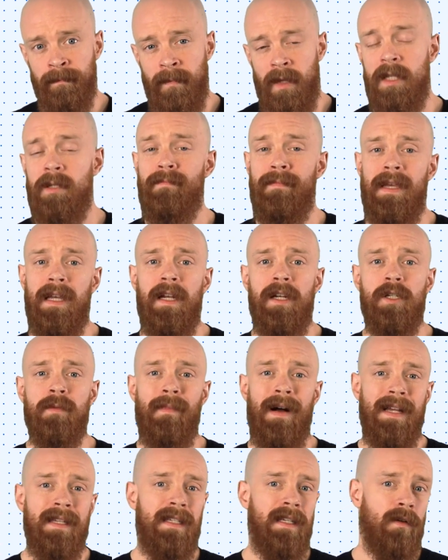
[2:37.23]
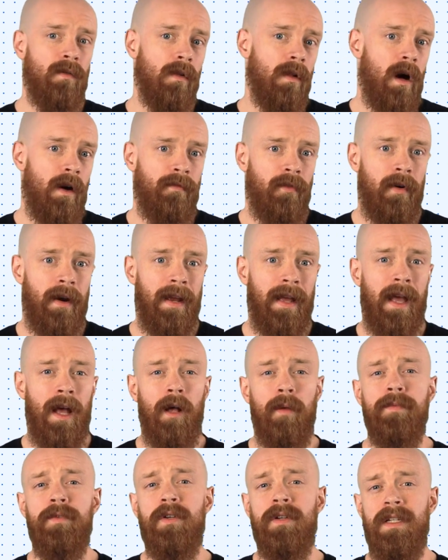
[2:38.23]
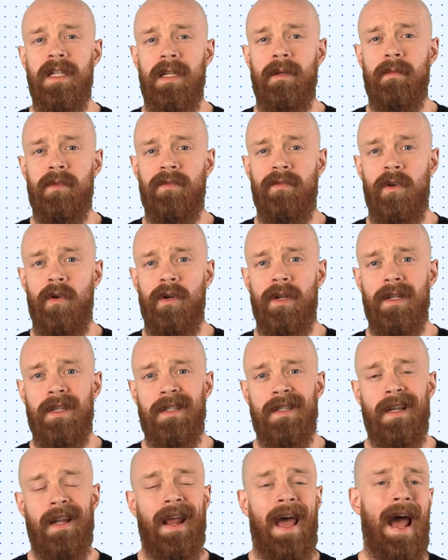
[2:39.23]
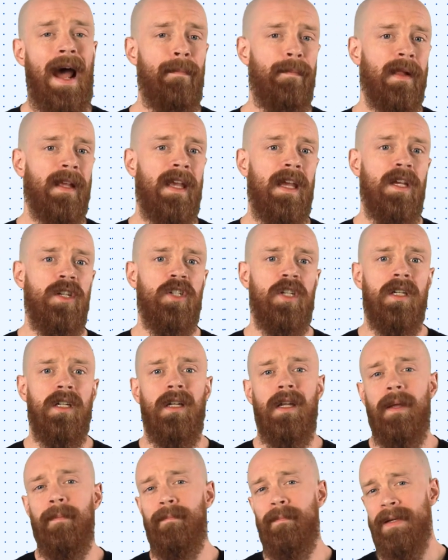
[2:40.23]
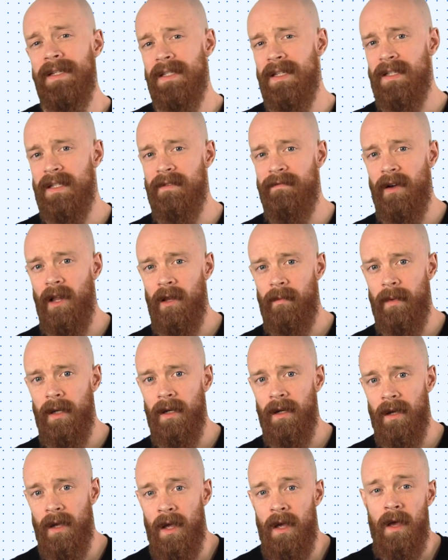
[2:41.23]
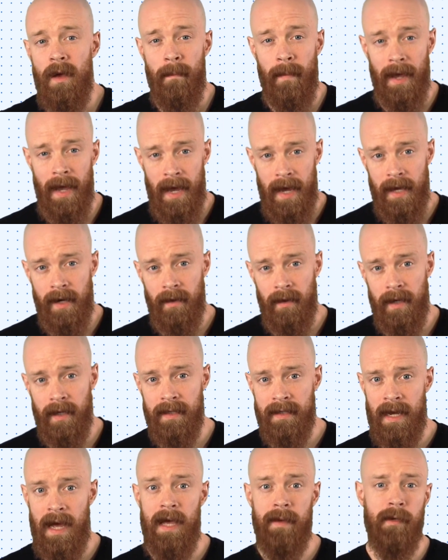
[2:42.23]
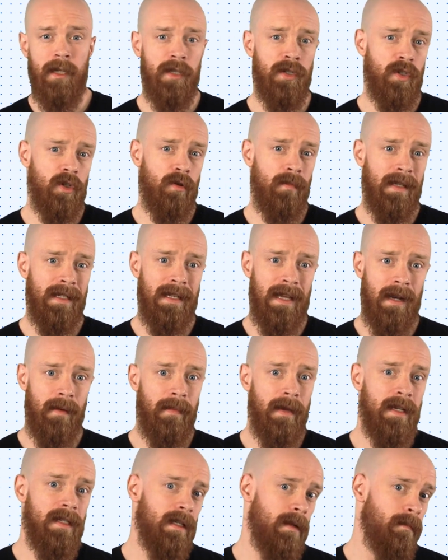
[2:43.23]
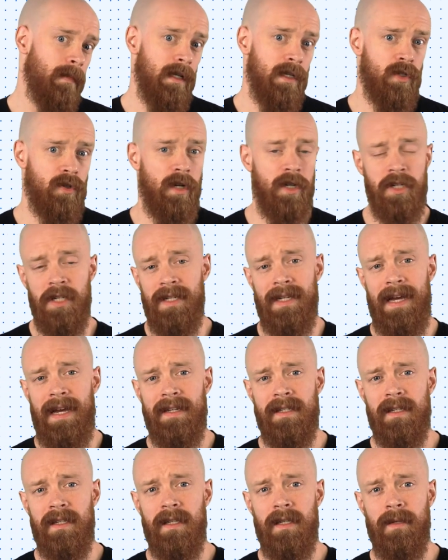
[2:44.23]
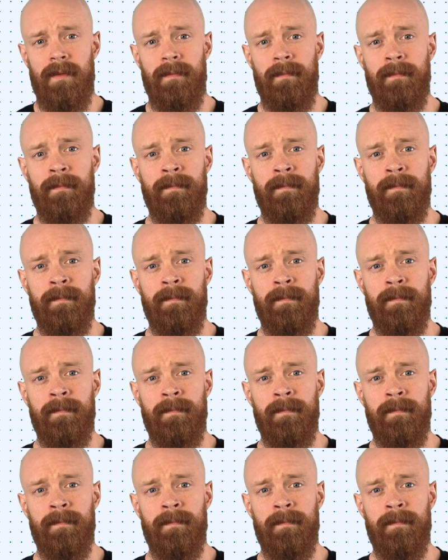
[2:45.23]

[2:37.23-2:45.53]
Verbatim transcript: This managed MySQL offering helps your teams focus on application and business development by handling time-consuming database administration tasks.